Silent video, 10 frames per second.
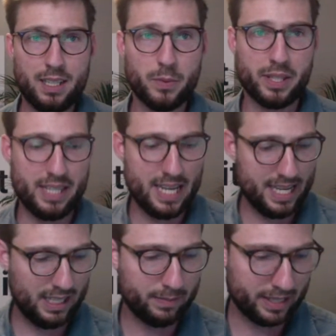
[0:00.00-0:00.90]
With
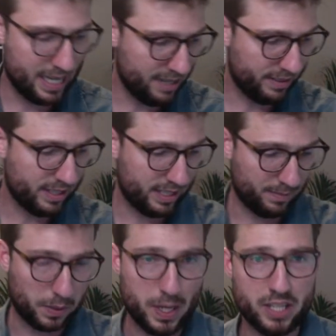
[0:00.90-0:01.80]
that, let me dive into
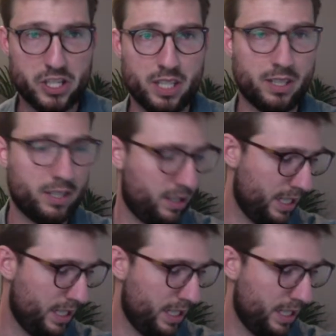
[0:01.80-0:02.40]
some questions,